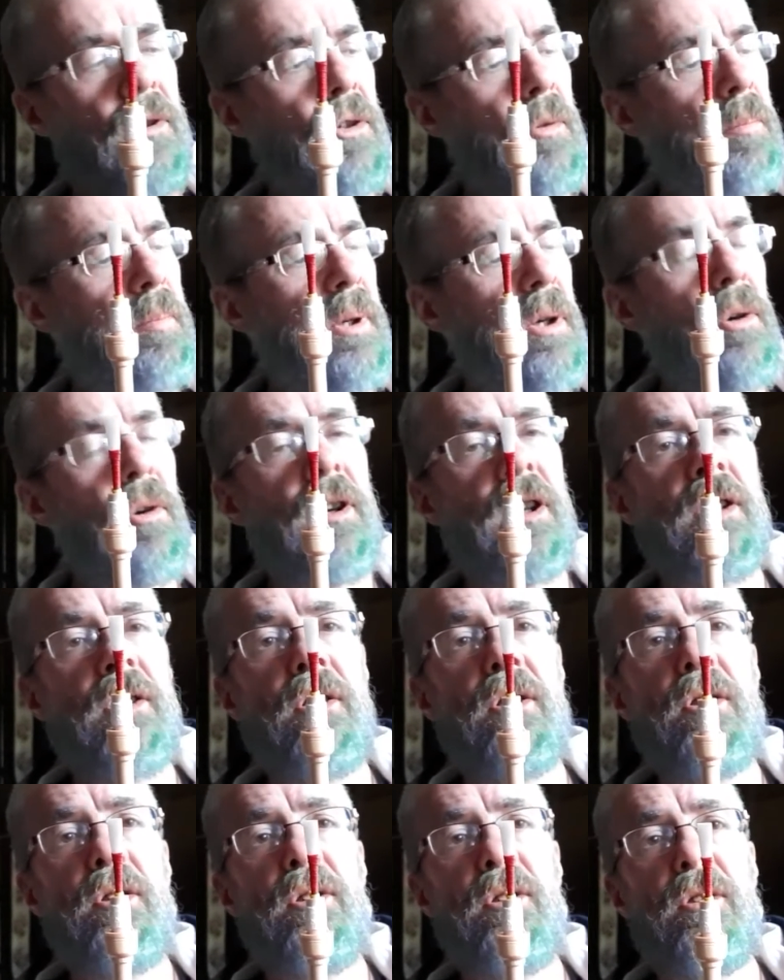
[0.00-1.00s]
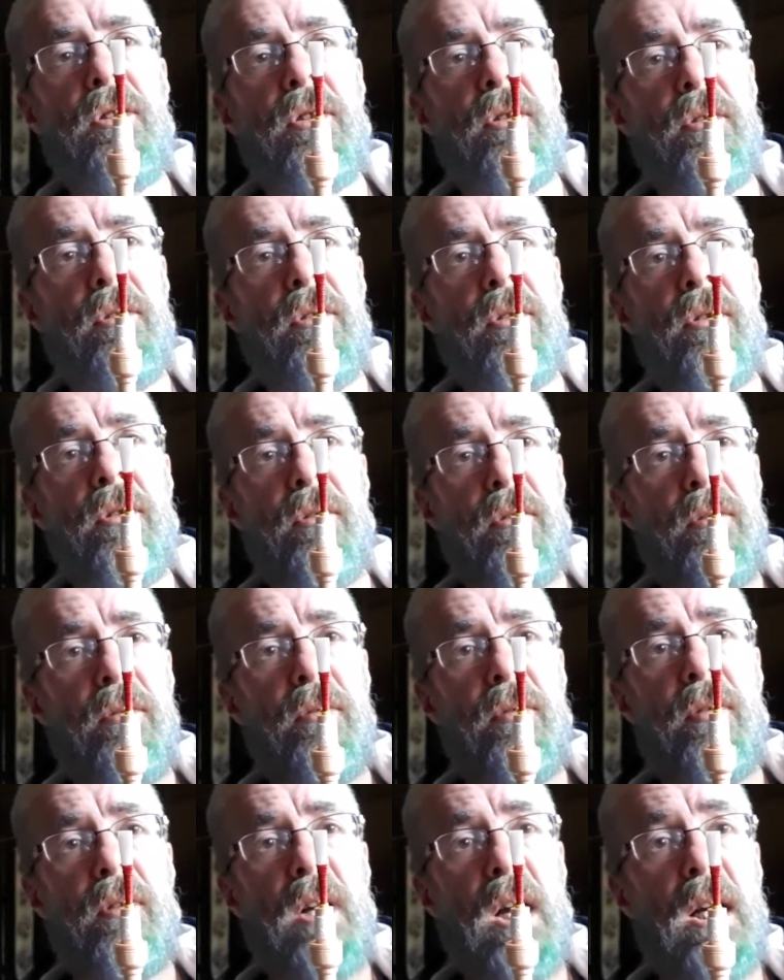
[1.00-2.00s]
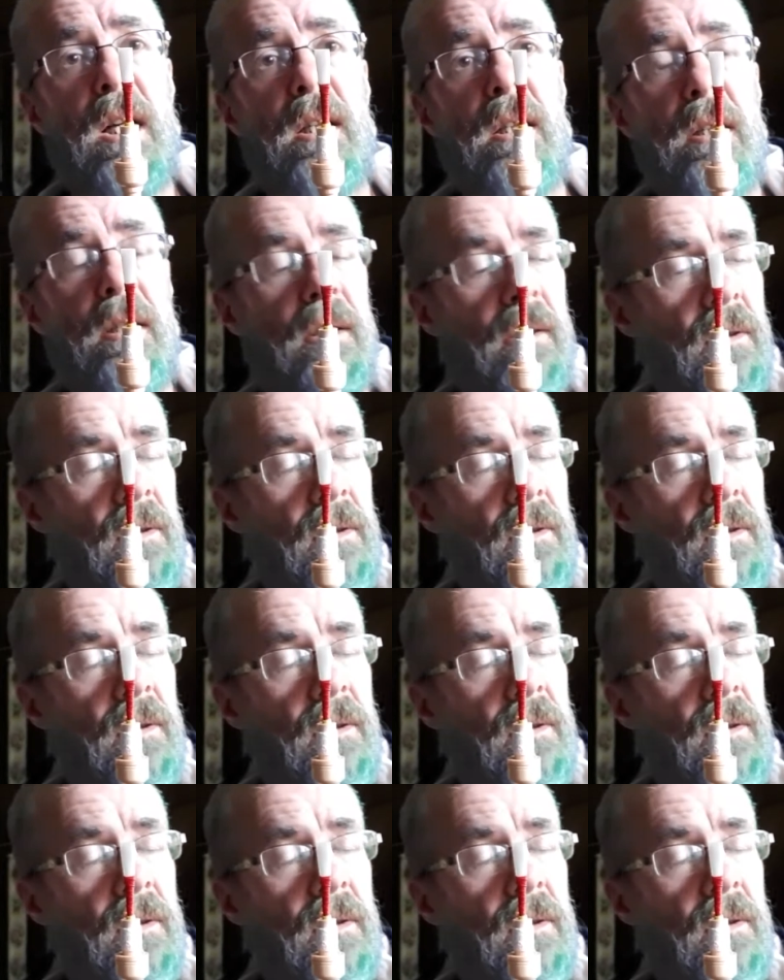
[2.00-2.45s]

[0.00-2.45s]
should be orange for Ireland.